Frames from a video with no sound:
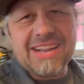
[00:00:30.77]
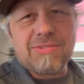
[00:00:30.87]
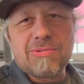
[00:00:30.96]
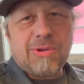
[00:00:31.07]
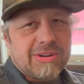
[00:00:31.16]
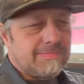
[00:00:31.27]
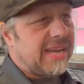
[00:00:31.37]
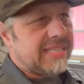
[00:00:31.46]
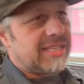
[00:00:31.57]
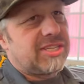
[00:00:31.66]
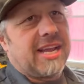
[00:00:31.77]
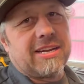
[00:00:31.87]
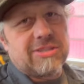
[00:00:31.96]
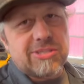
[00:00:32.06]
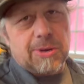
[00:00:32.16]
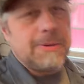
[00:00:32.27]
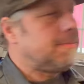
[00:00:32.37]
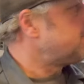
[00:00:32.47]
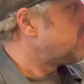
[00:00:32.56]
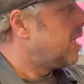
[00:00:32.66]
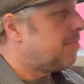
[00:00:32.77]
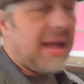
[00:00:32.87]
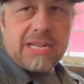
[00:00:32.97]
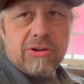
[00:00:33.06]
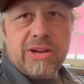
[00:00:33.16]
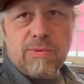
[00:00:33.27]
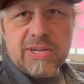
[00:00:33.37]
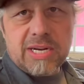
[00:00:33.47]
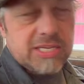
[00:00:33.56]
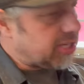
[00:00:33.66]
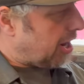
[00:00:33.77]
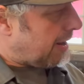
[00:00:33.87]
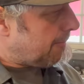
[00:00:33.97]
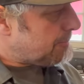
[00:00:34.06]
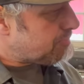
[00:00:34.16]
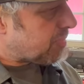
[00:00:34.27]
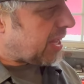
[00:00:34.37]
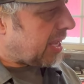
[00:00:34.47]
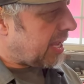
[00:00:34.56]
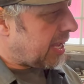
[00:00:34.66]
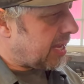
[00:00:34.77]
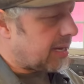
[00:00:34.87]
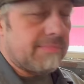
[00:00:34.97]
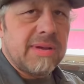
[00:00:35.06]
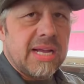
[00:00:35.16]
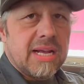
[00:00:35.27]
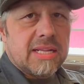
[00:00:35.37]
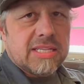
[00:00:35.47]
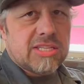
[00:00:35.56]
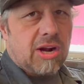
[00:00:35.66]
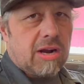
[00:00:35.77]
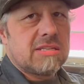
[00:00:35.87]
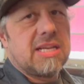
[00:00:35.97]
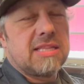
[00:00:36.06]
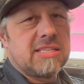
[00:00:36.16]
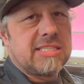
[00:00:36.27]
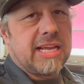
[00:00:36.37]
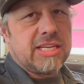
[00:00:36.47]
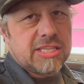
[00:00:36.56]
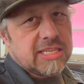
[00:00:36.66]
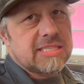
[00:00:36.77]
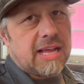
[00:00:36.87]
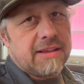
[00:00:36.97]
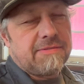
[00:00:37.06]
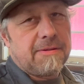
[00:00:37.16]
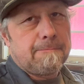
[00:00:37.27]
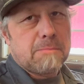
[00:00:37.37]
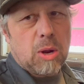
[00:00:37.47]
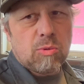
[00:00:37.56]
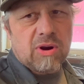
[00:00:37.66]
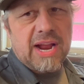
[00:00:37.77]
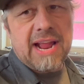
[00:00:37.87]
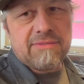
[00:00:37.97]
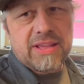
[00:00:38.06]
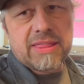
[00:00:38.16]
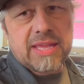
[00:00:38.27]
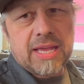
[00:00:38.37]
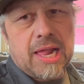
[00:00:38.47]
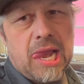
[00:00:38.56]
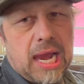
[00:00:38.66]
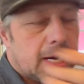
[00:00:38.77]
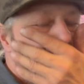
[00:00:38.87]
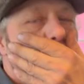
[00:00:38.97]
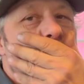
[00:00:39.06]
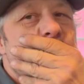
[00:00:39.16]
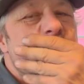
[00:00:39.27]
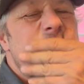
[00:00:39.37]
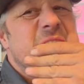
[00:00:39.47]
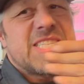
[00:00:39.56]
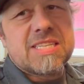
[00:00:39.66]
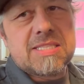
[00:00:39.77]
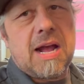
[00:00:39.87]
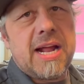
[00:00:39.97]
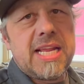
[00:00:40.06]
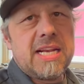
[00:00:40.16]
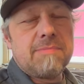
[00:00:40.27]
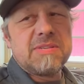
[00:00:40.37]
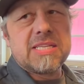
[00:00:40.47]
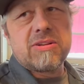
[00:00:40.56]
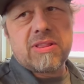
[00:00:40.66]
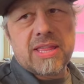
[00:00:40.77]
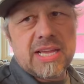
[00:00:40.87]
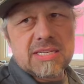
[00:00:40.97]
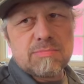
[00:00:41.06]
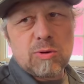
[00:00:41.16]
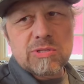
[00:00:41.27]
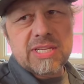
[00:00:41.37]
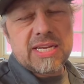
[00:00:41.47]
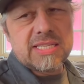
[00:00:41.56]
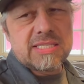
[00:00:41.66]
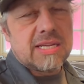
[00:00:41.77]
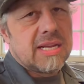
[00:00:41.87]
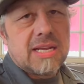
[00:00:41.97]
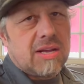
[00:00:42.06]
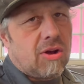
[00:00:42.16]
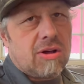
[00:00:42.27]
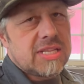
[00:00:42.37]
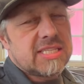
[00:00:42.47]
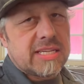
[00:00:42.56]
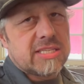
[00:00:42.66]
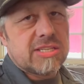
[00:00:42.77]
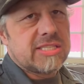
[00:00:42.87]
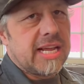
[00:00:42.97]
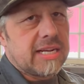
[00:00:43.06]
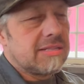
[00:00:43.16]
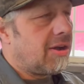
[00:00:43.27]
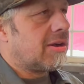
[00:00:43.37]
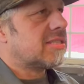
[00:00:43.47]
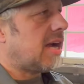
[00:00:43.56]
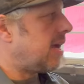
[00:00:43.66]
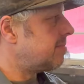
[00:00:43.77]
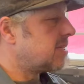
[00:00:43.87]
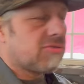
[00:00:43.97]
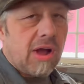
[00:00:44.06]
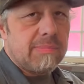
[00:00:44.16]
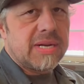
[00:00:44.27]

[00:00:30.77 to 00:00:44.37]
everyone, welcome back to the channel. So, back out here working on this car, and this car is at the stage in its life where everything it's just tidying up these little things mostly, and it's all these things just take a long time. So I've been